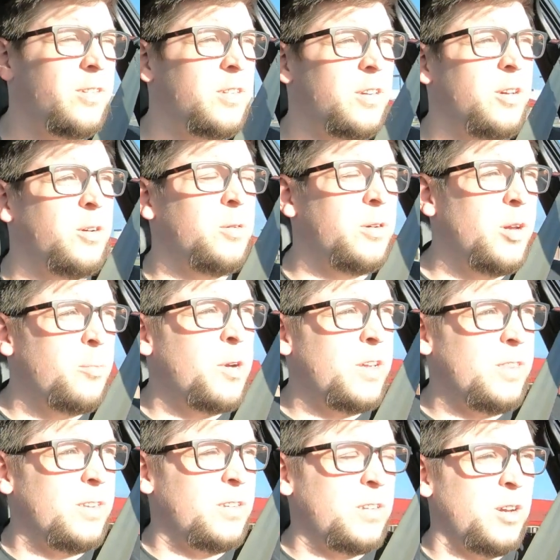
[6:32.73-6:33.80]
so I
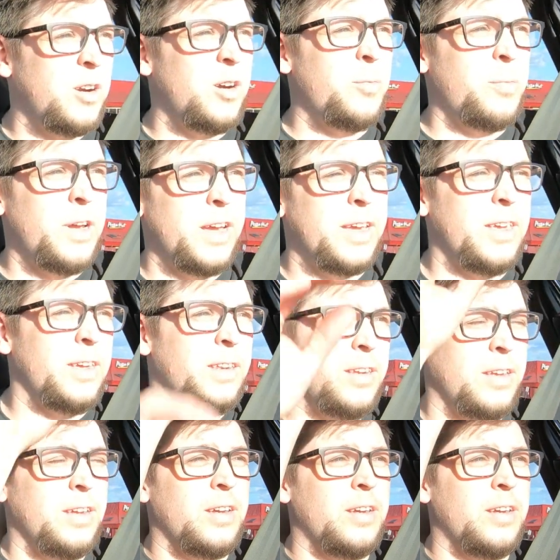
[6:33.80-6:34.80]
bought this car back in